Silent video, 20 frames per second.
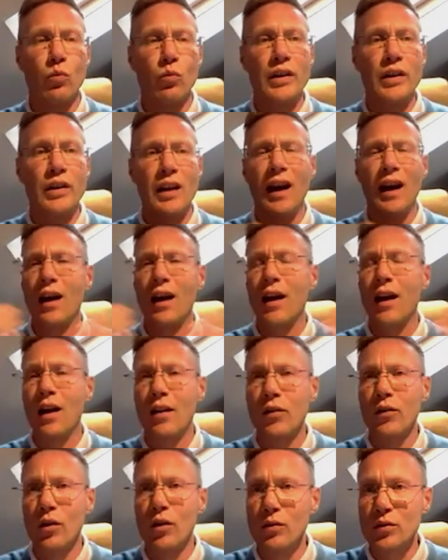What
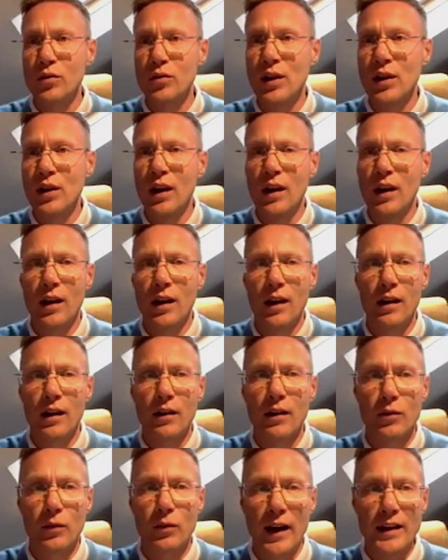are those
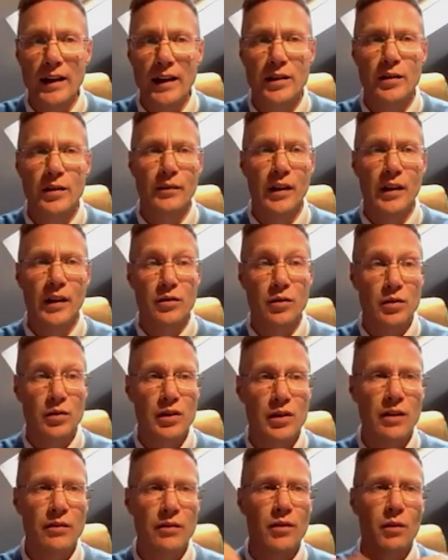threats? As you
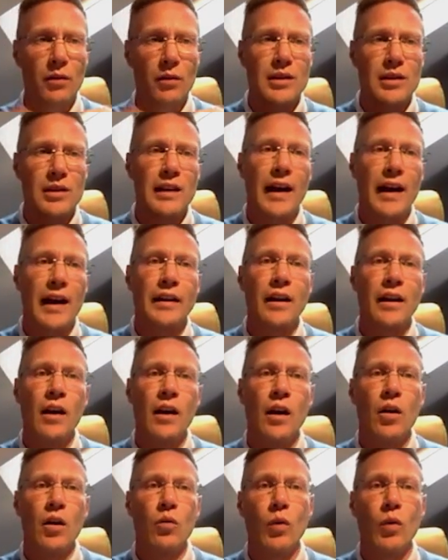see from the slide,
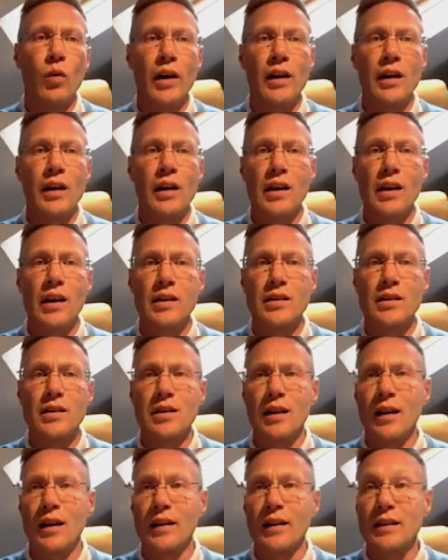one is
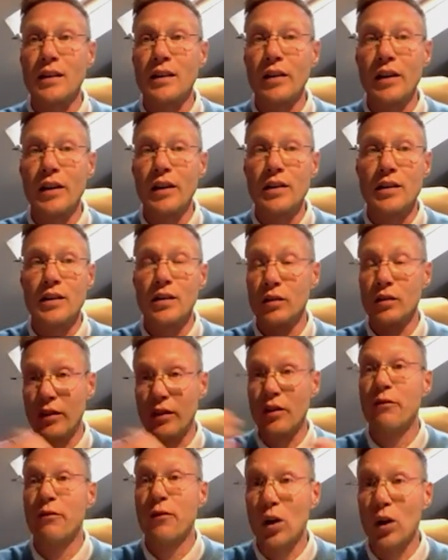activities,
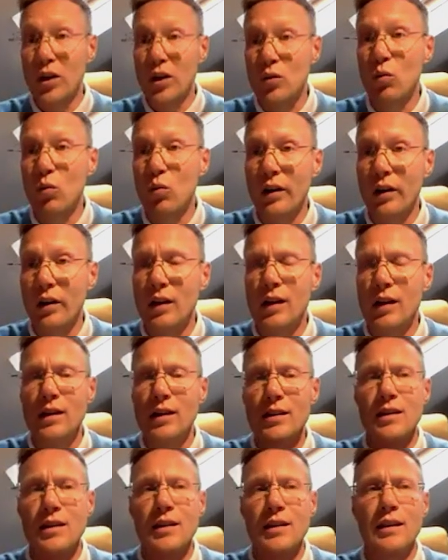and the first one
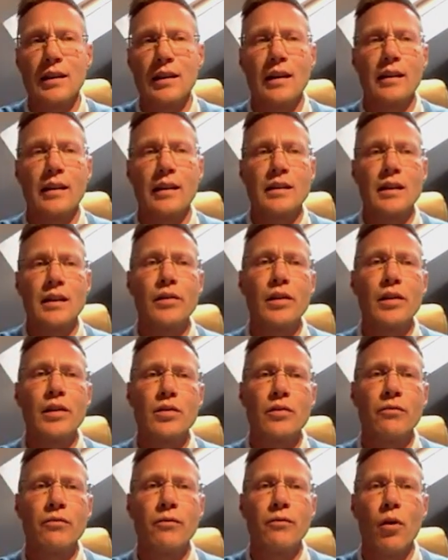is the activities
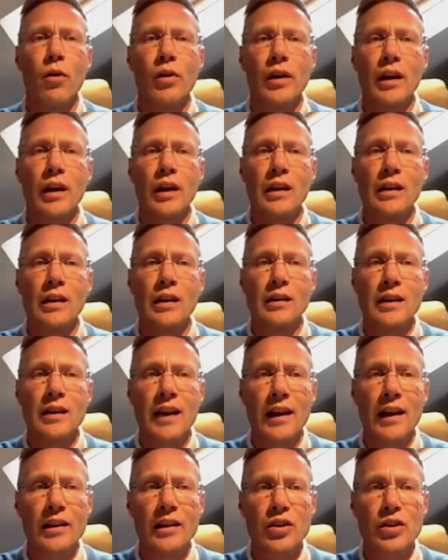of foreign
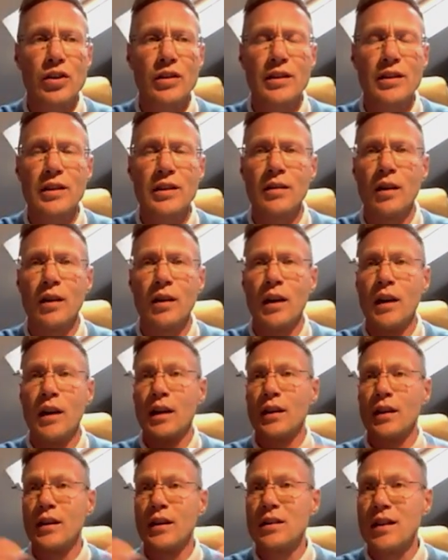intelligence.
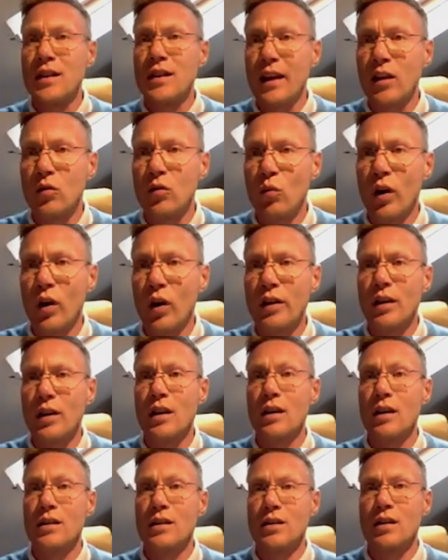The second one
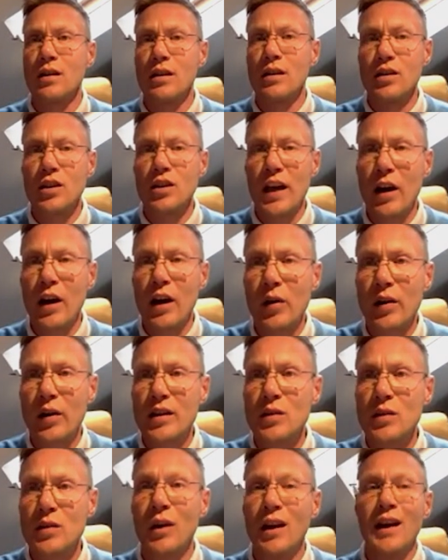is
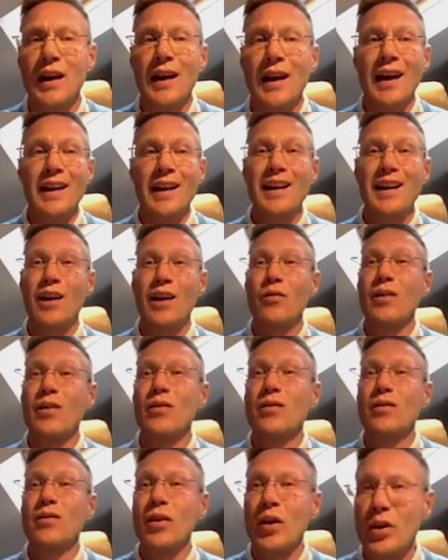terrorism. And now the
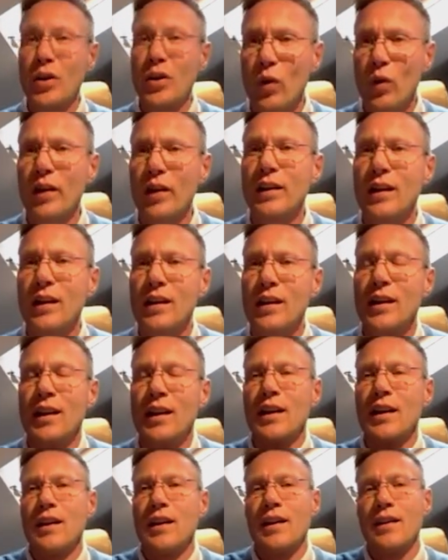third one
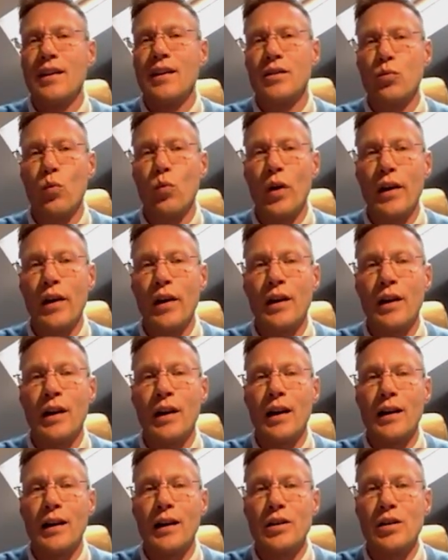is
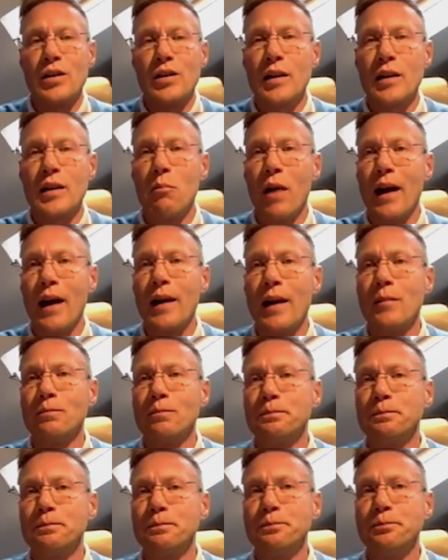where actually my
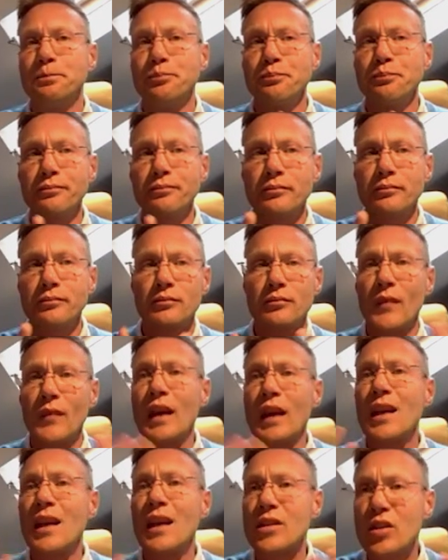
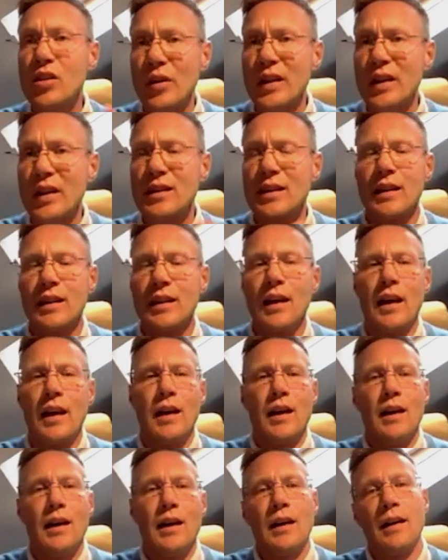interest
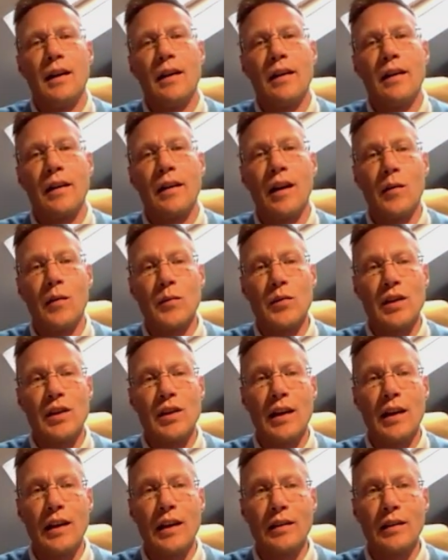comes
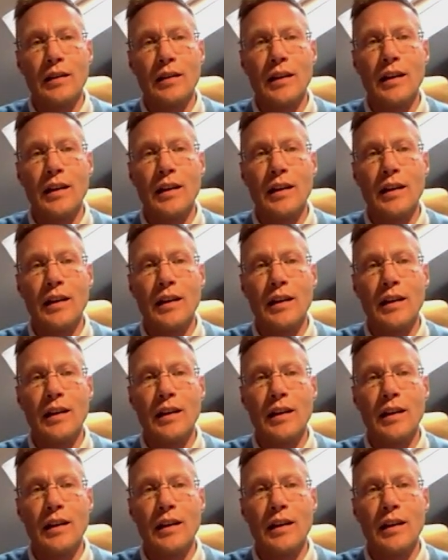in.